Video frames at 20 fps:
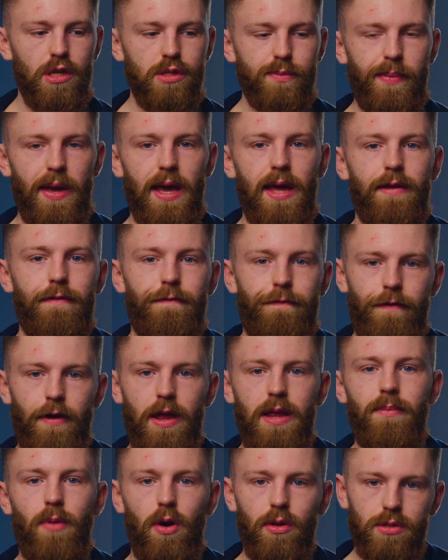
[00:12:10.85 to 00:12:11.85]
spend
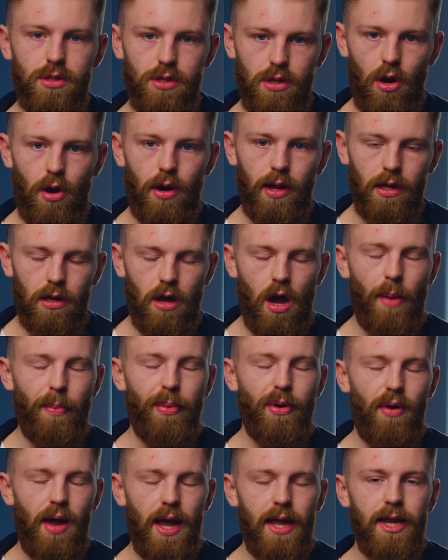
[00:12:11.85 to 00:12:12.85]
3 months learning
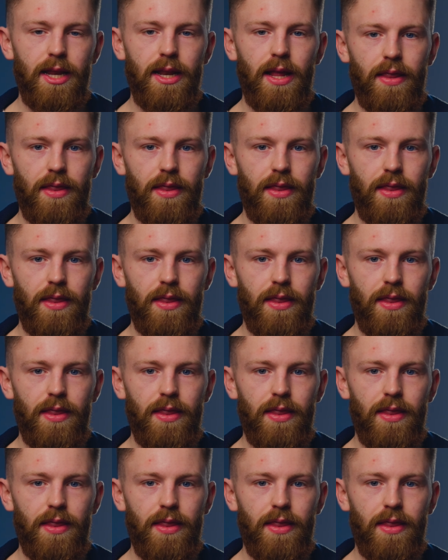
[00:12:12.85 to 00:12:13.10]
copywriting